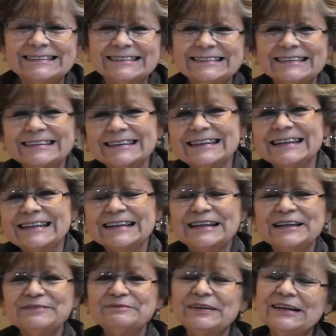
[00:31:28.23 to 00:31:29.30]
But
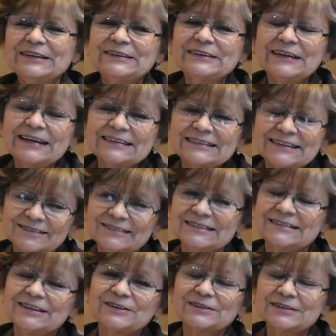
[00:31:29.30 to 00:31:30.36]
through the years,
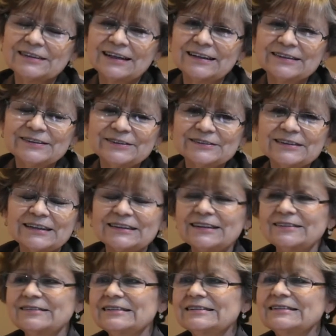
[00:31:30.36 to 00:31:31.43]
through the
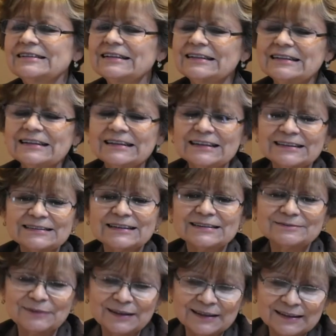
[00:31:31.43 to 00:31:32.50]
experiences,
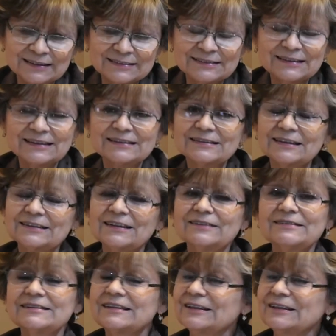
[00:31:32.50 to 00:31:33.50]
through the pain,